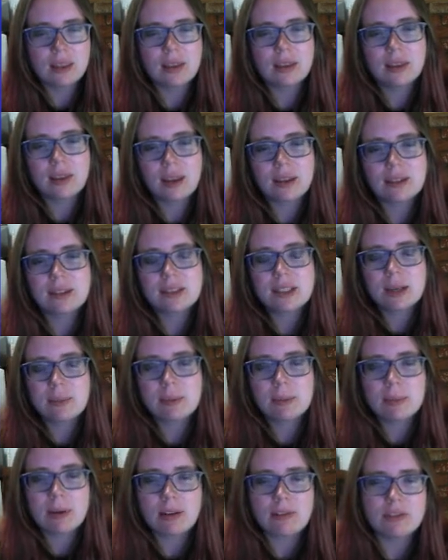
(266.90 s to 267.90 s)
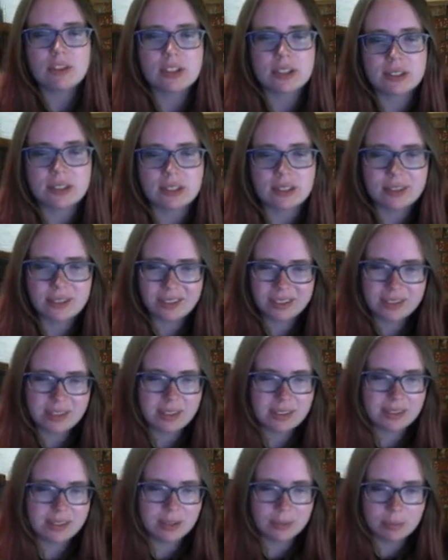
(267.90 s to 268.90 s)
a, a step above just the,
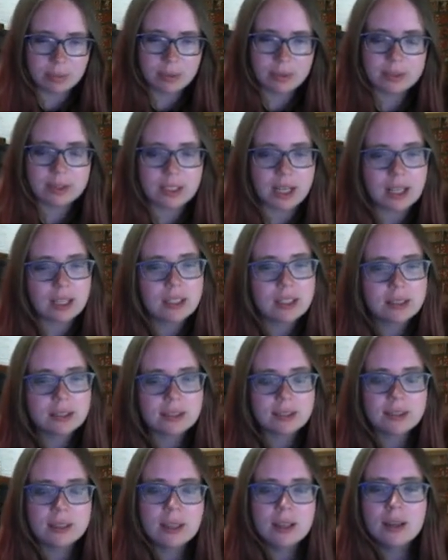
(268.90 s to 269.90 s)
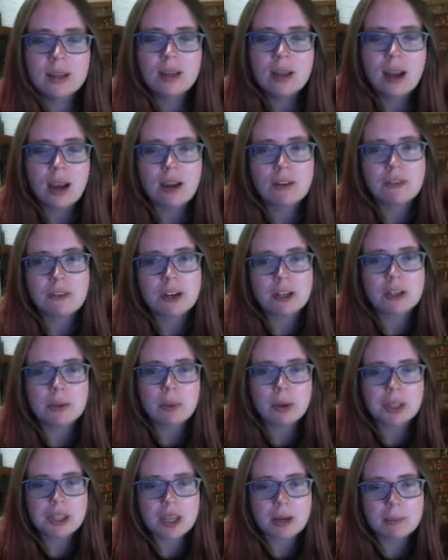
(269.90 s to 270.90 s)
the simple stylus. I find you
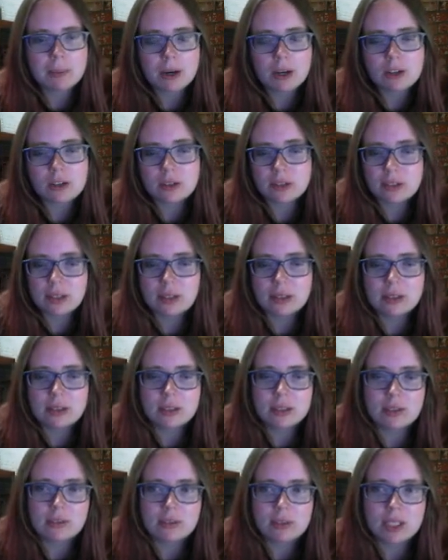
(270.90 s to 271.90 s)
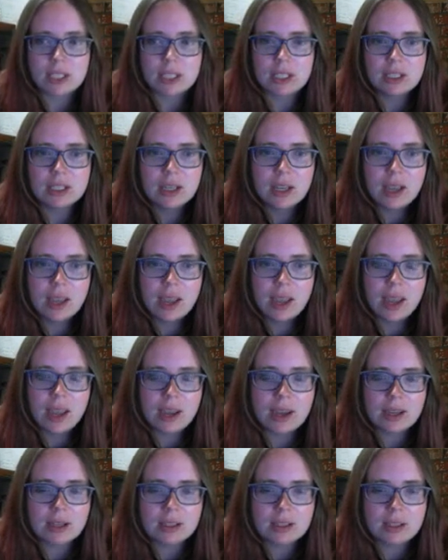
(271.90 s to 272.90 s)
want that pressure sensitivity,
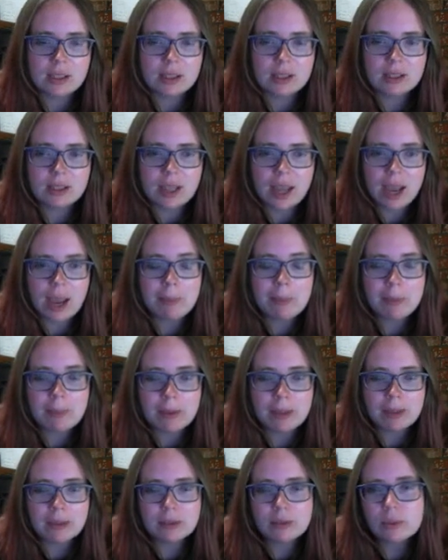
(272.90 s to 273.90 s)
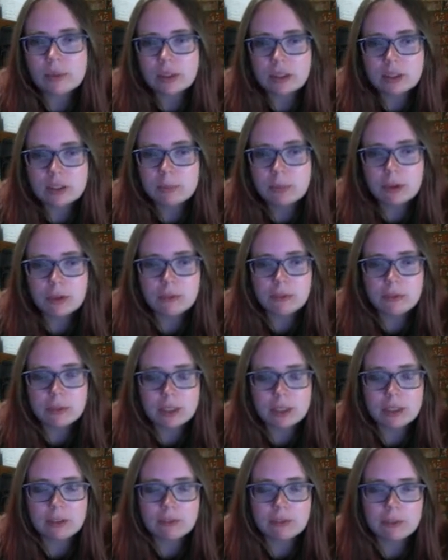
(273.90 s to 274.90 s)
and uh, the Apple Pencil works
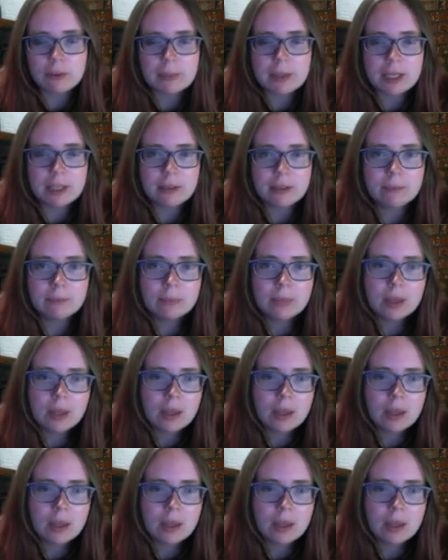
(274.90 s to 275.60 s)
perfectly for me.